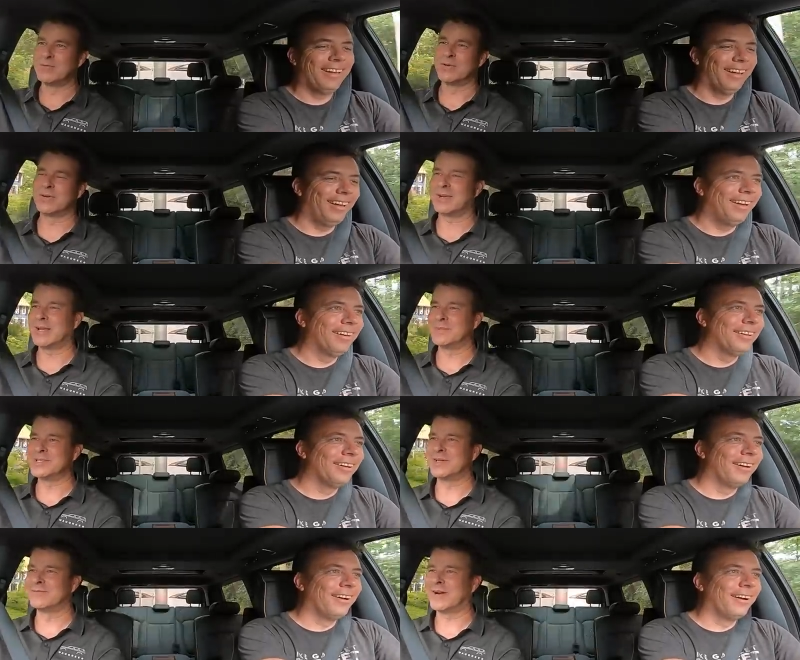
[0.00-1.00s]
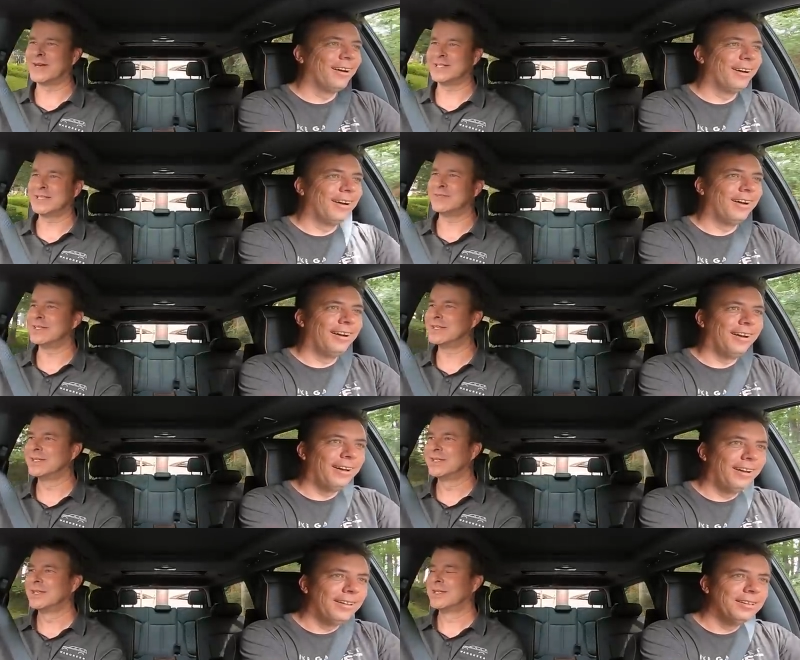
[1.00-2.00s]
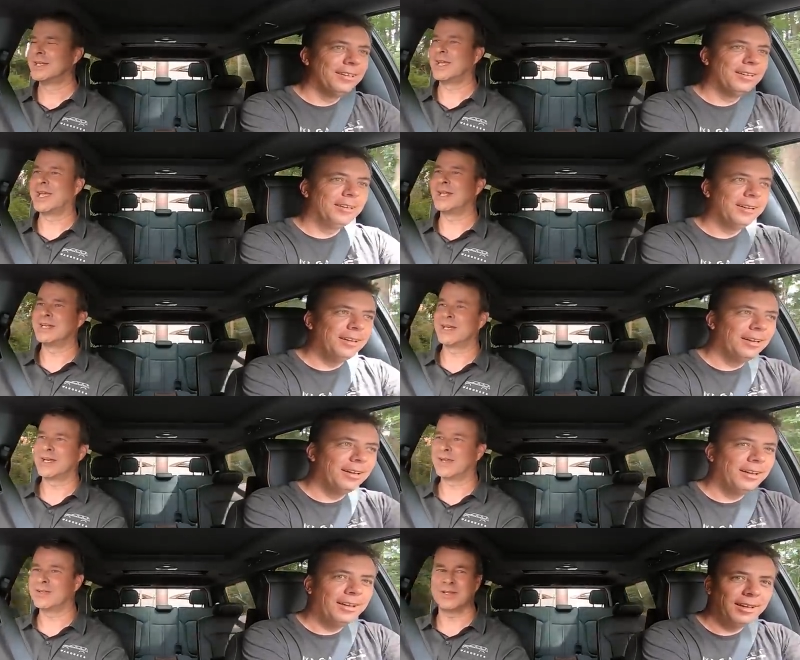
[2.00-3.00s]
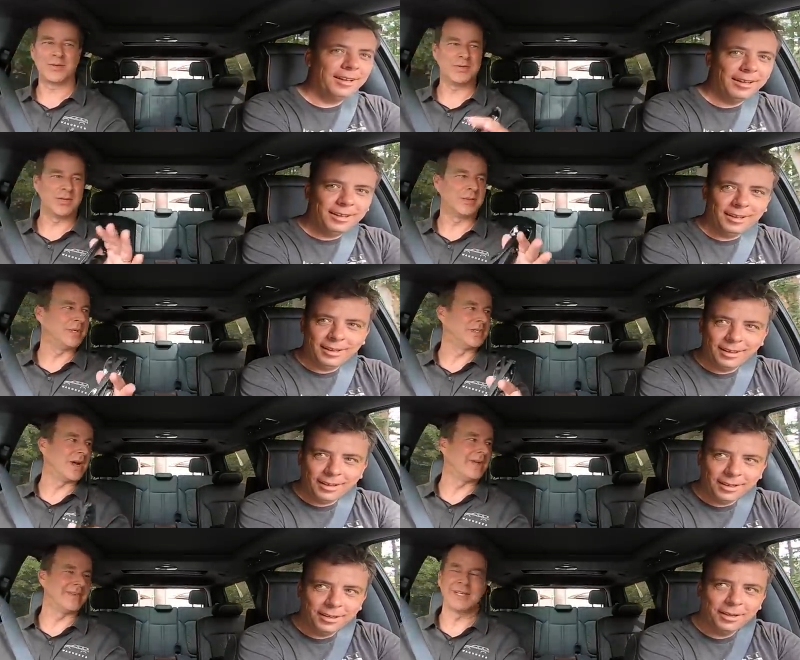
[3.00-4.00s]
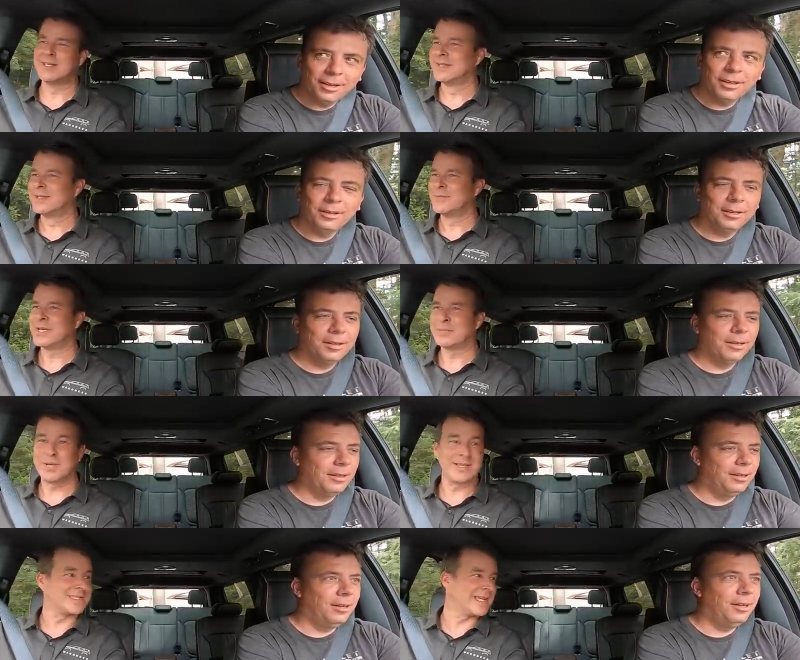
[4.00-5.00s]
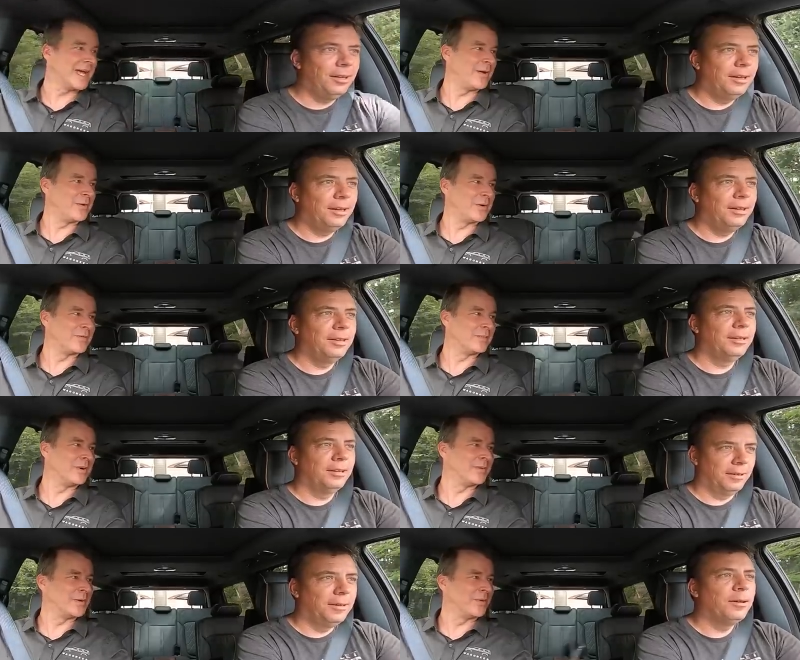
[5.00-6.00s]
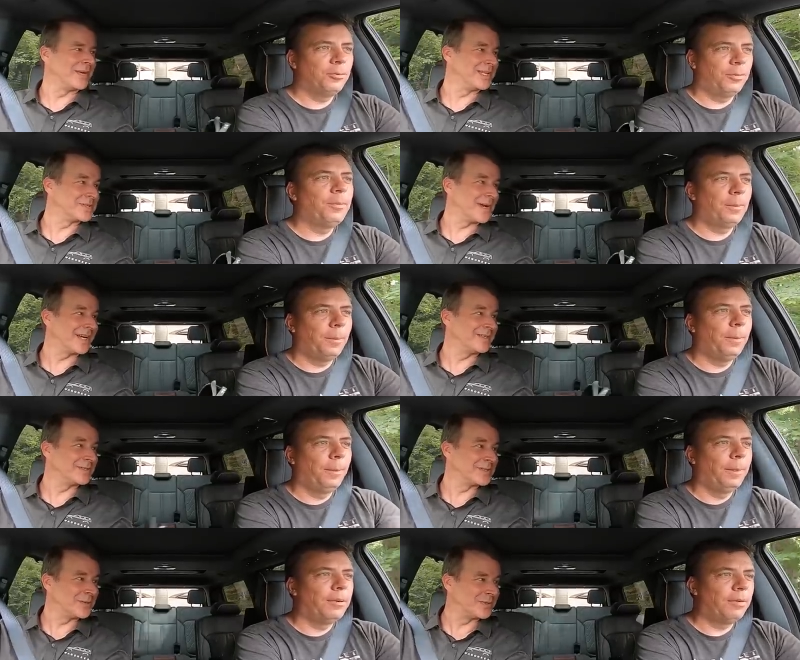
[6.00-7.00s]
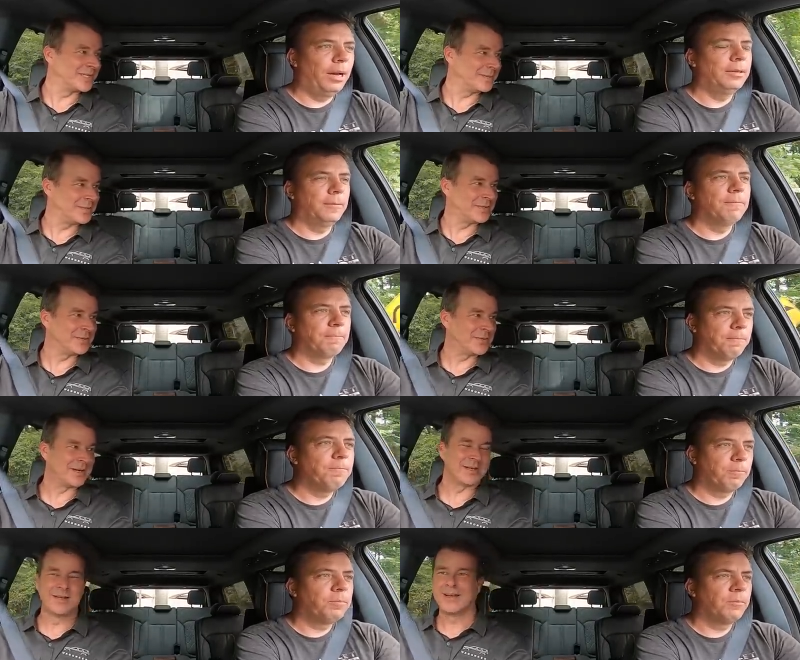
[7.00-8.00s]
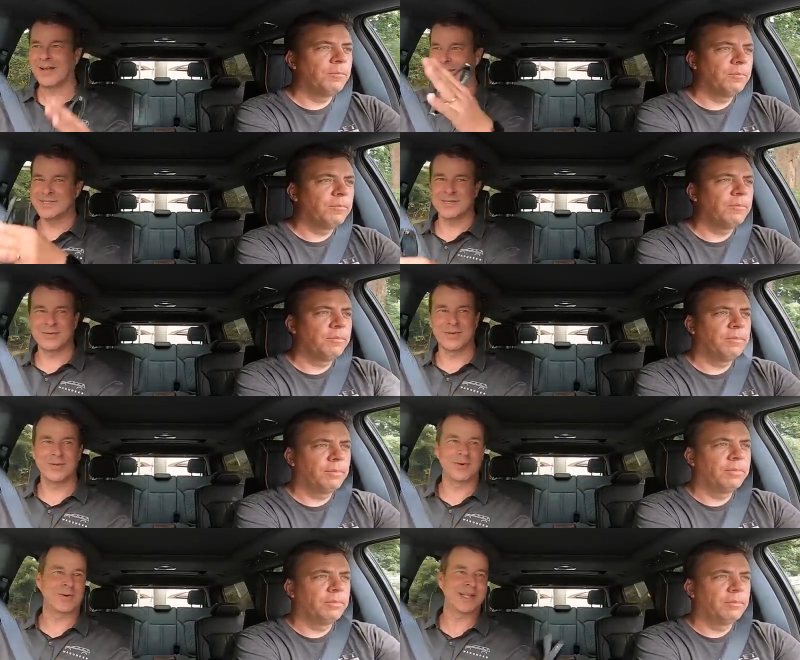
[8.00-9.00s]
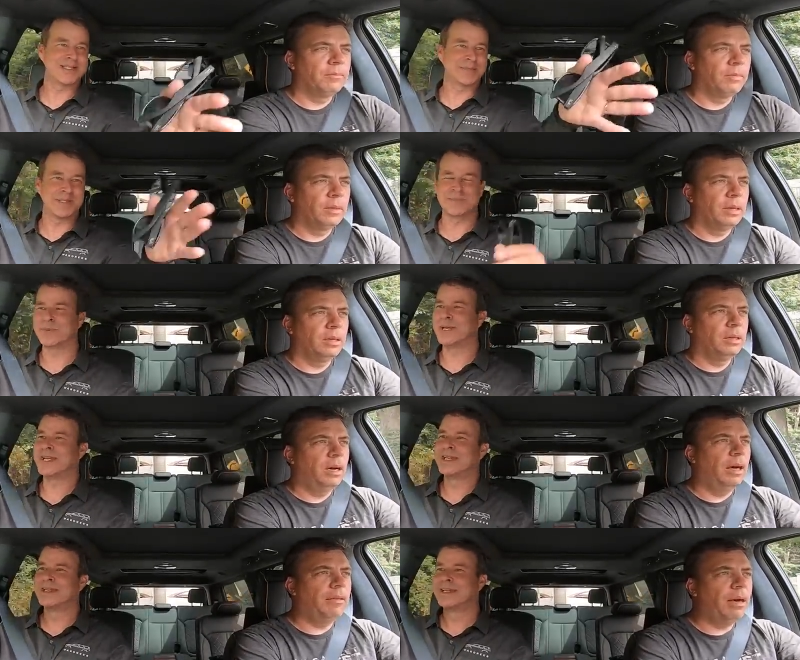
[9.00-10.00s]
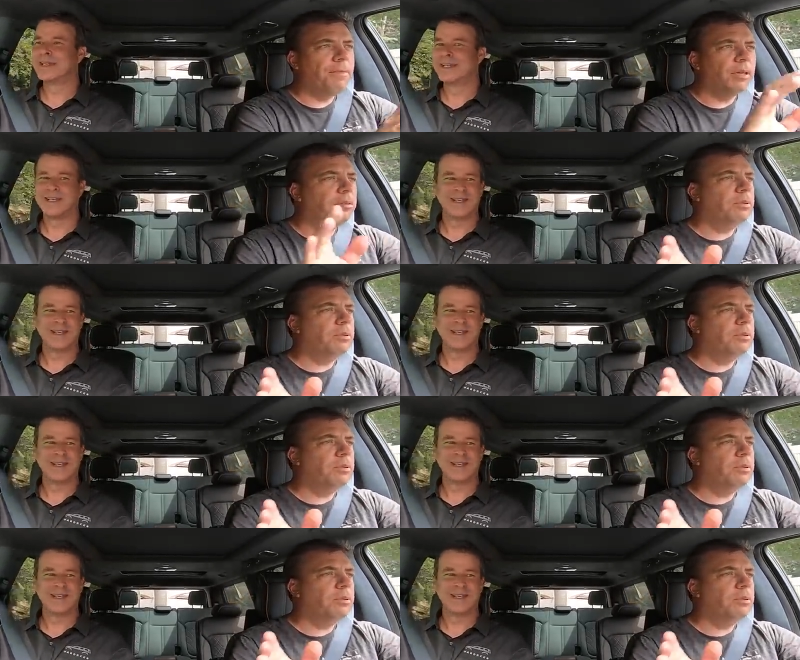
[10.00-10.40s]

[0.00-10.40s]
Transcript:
Speaker 1: over Amazon Fire T V, and uh, you know, you could be driving. We could play the sound over, but we don't want to distract you, so we'll right. keep you uh, eyes on the road or heads-up display.
Speaker 2: I, I thought you